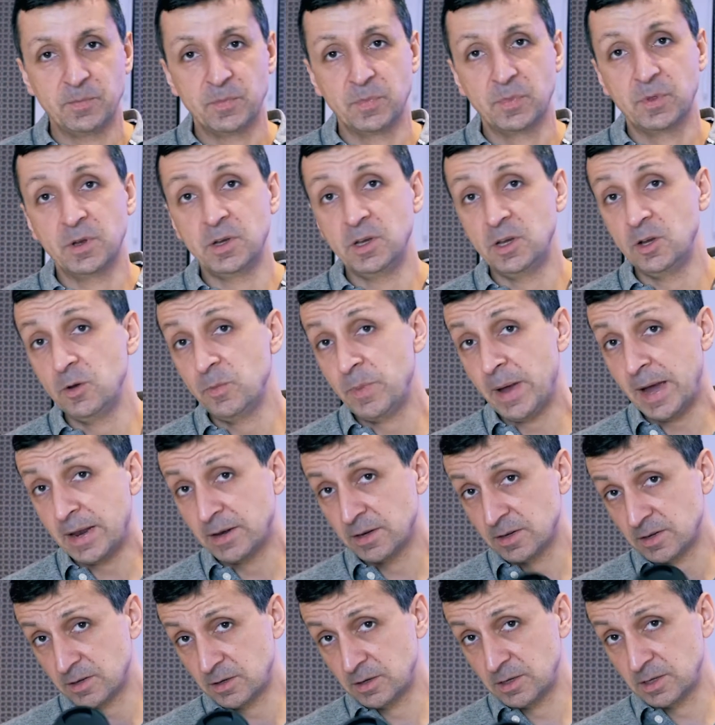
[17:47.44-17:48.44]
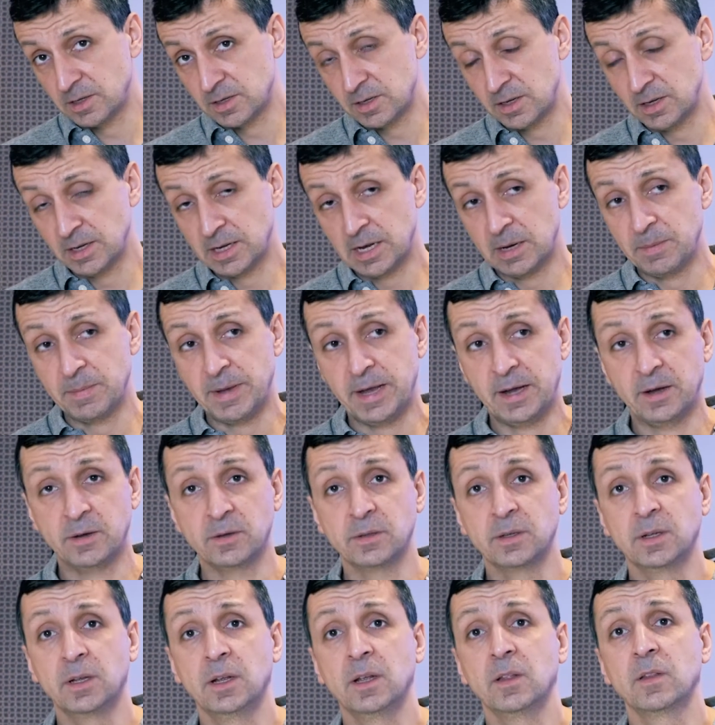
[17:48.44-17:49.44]
the new Panasonics that have come out,
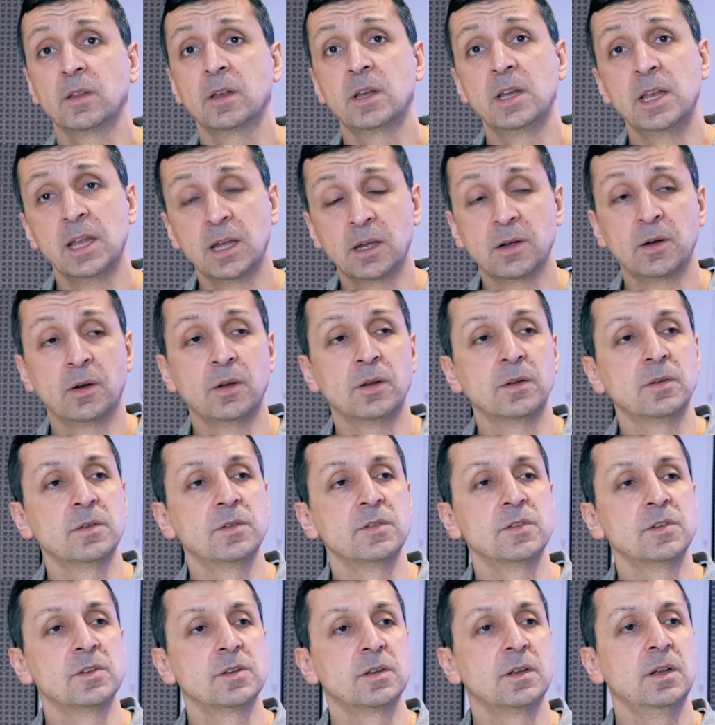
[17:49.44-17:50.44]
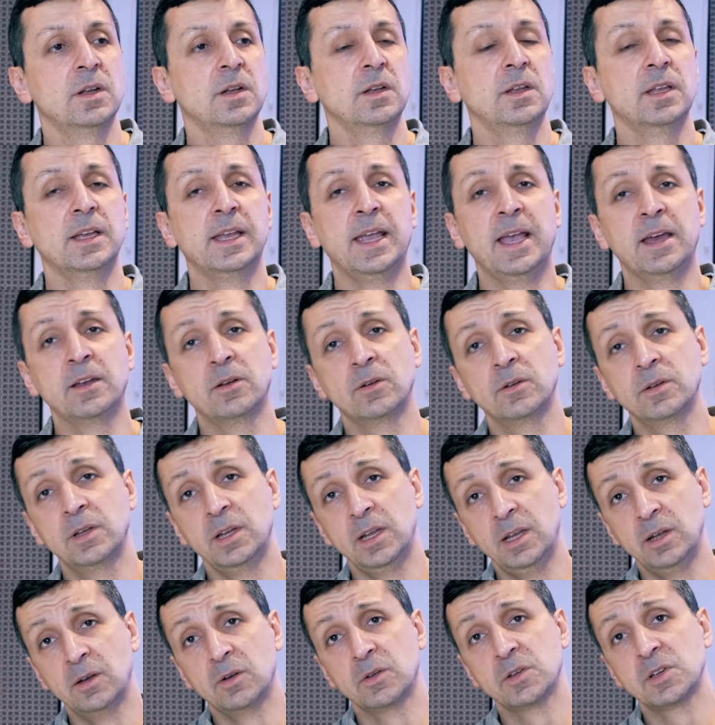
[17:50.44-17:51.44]
the Nikons, the Canon
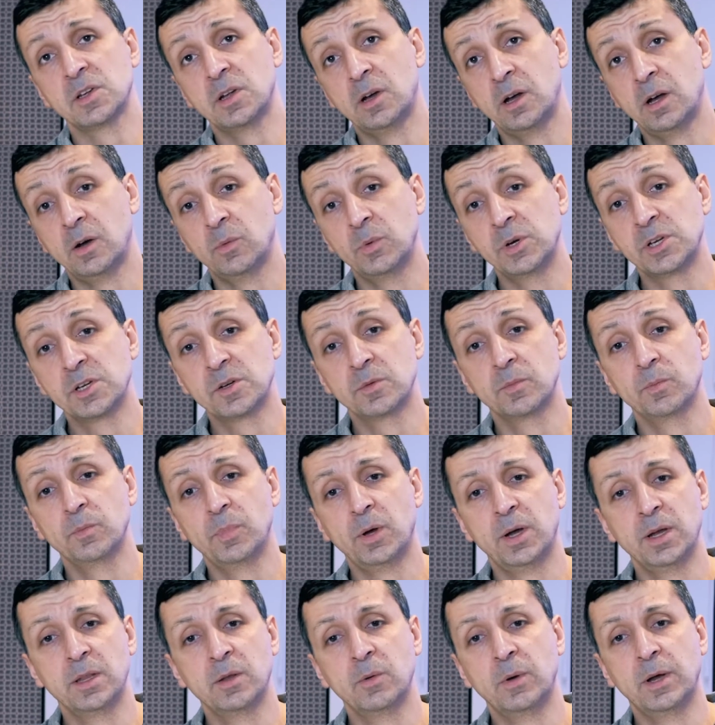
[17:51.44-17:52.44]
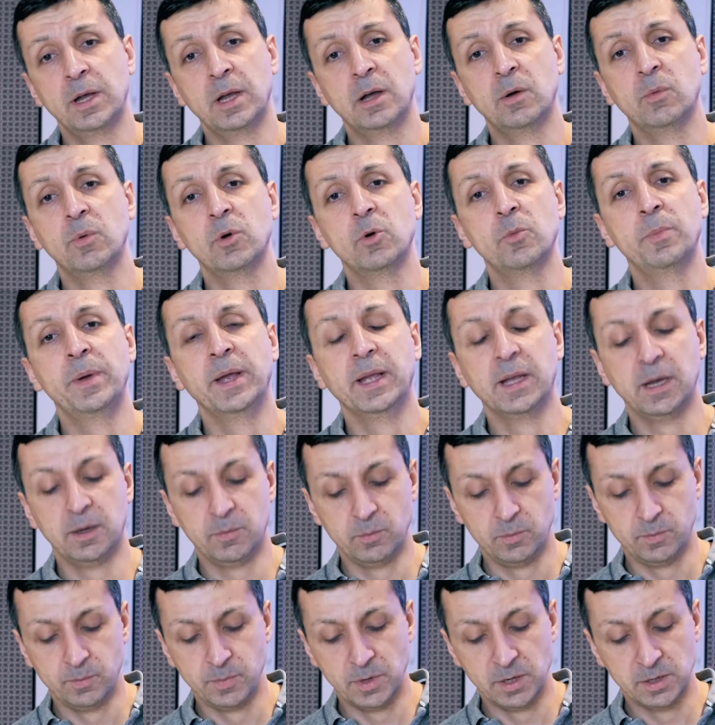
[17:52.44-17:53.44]
EOS R, which by the way I will pick
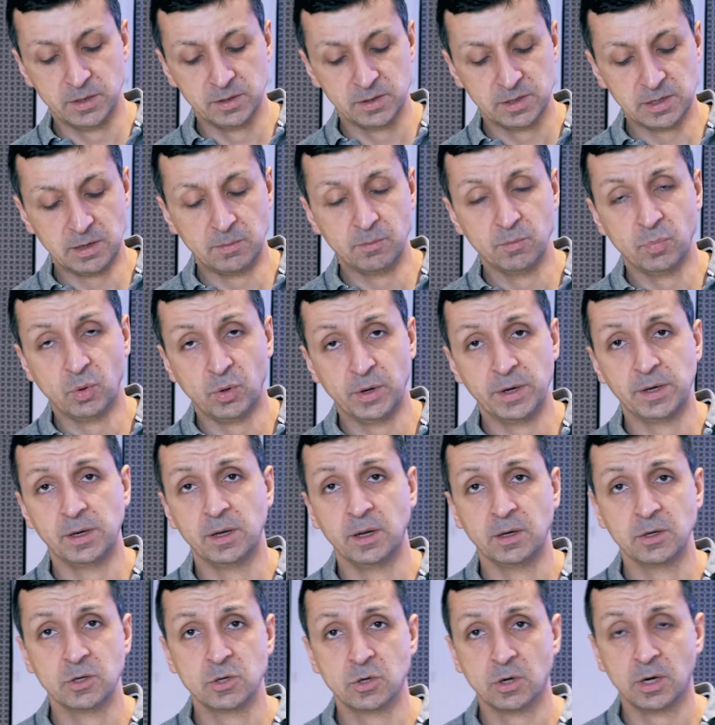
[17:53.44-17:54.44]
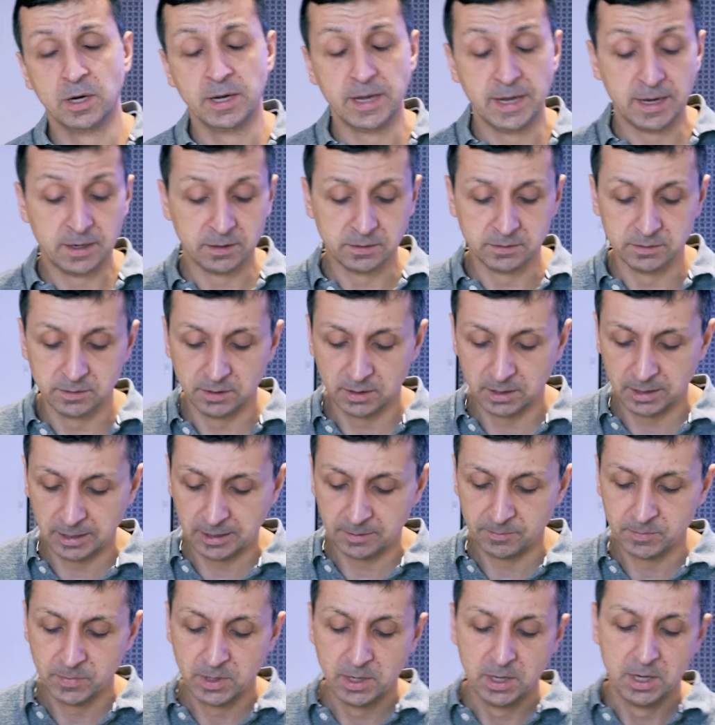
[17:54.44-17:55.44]
up at some point and try out.
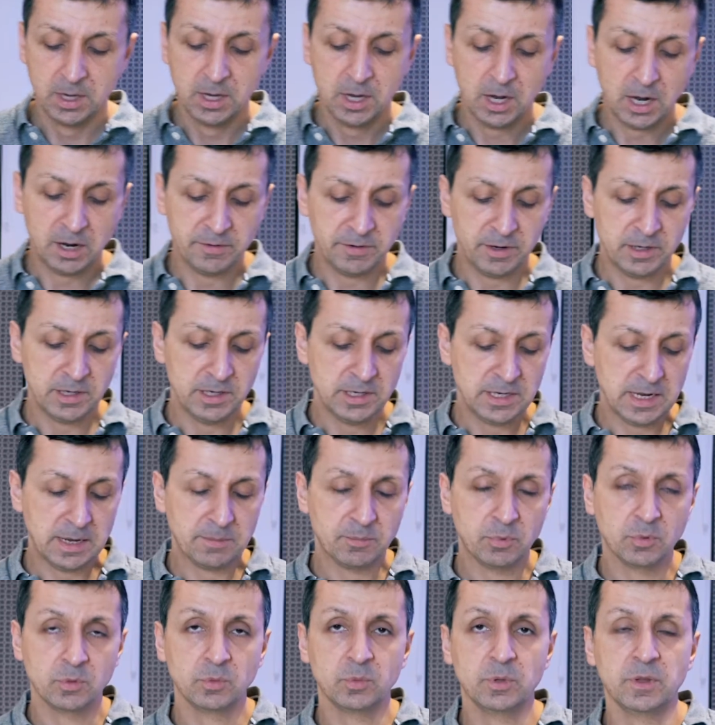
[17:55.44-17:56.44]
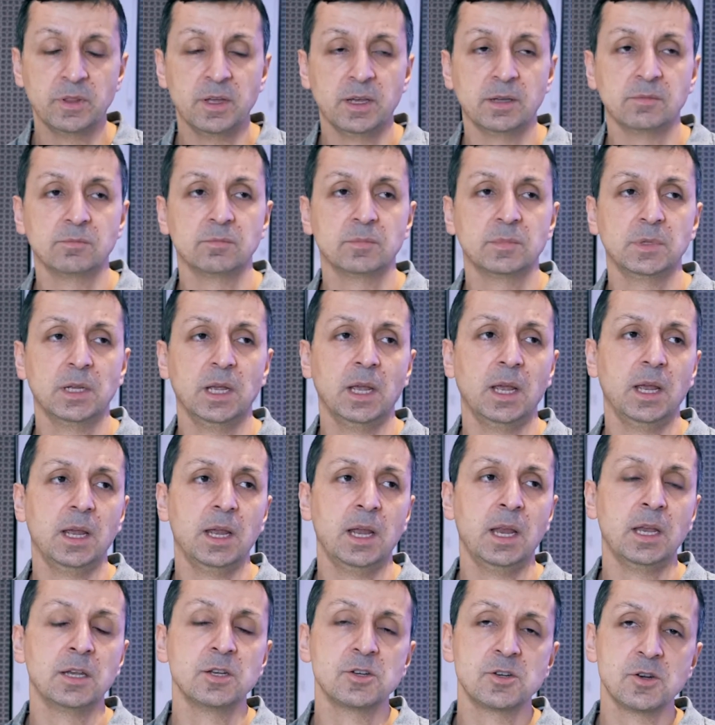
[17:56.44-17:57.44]
I've only dabbled with it
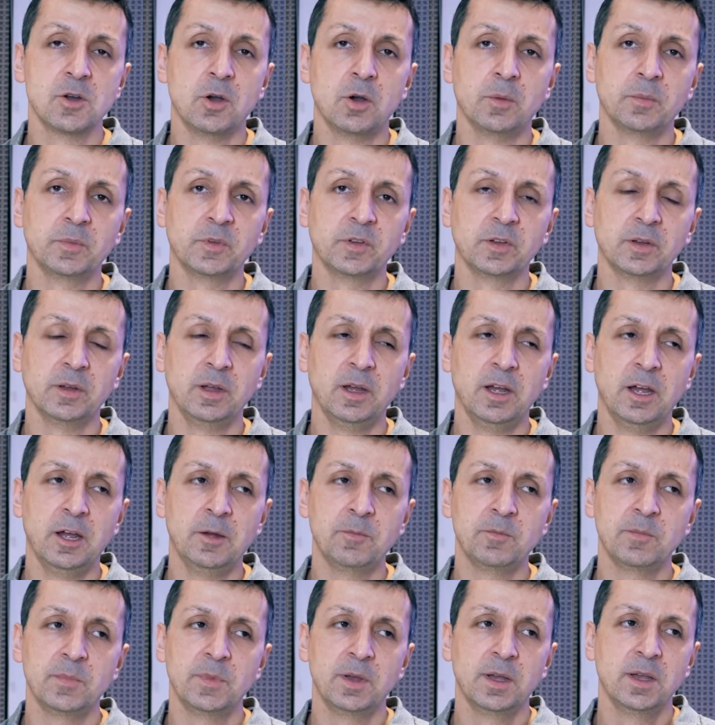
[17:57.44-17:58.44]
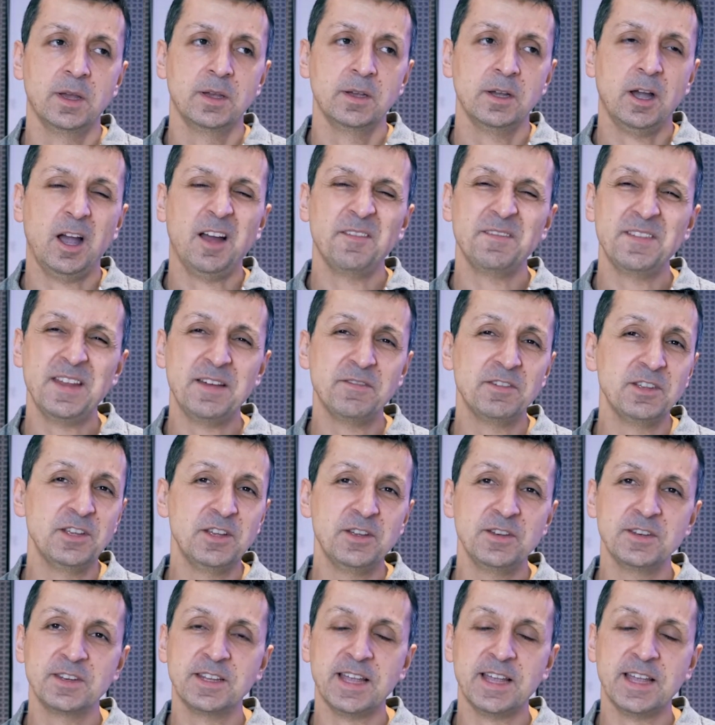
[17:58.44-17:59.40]
in shops. I've never used